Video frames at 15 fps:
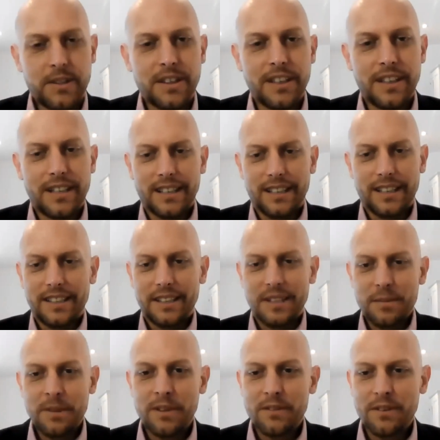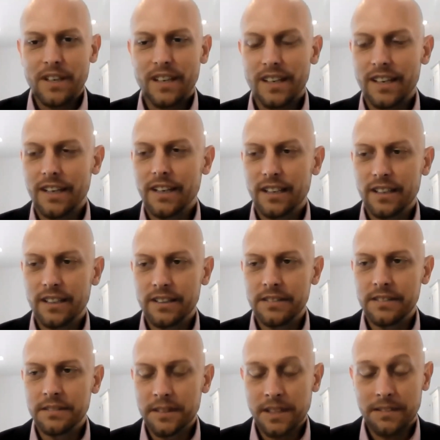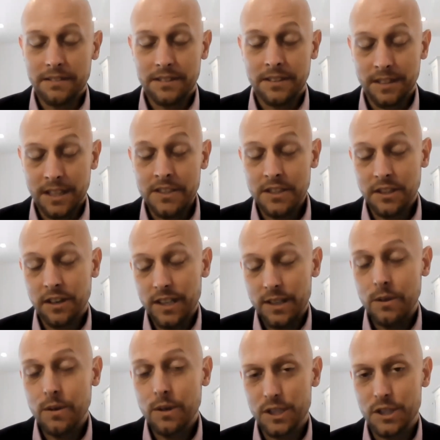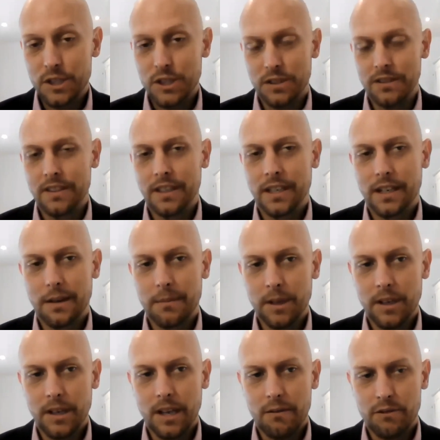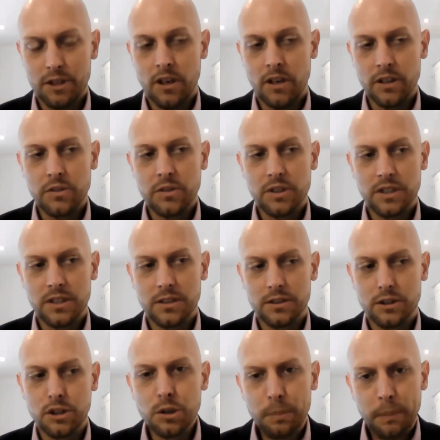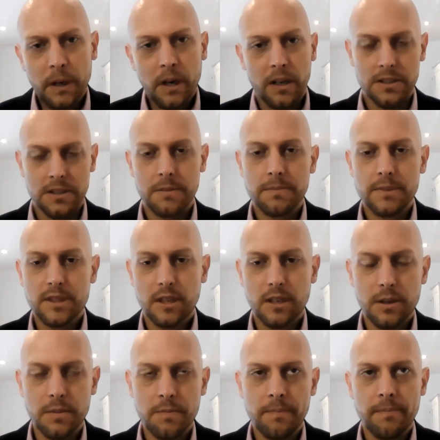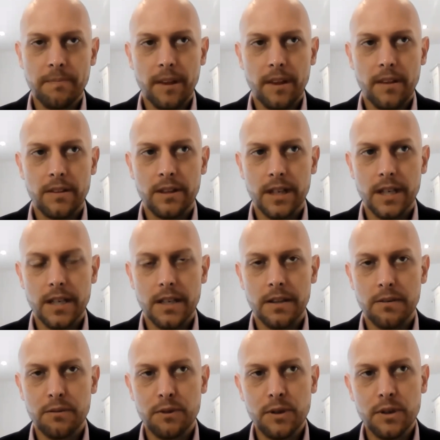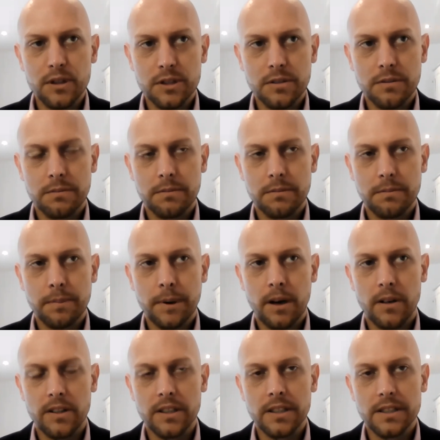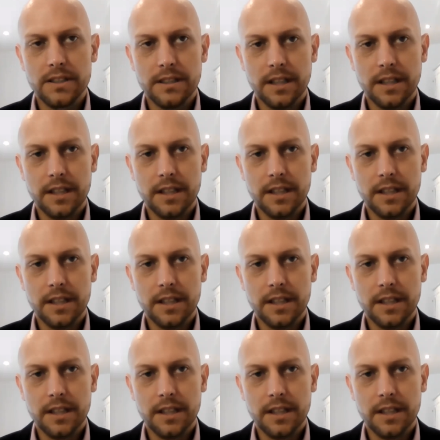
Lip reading: a little bit of that's a great question, and I'm going to have to answer it in two parts. So the first part is the